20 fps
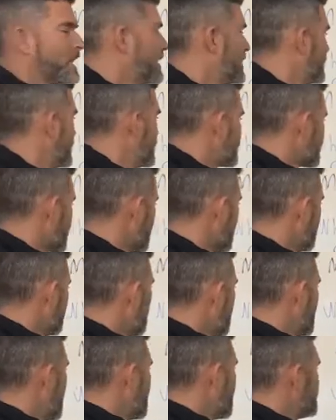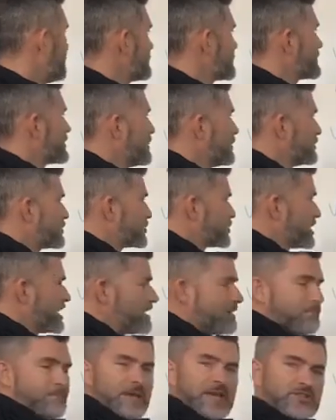So
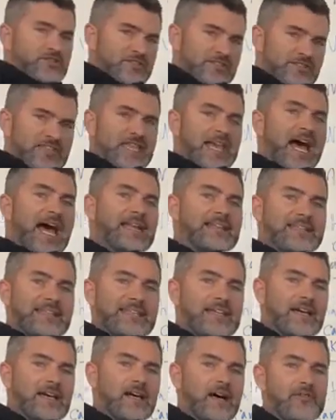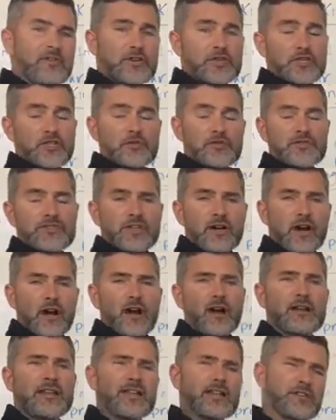she pitches the idea of a used
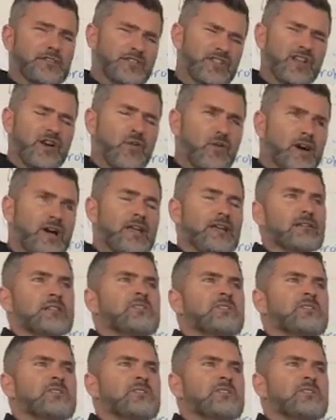car, and he goes, you know what?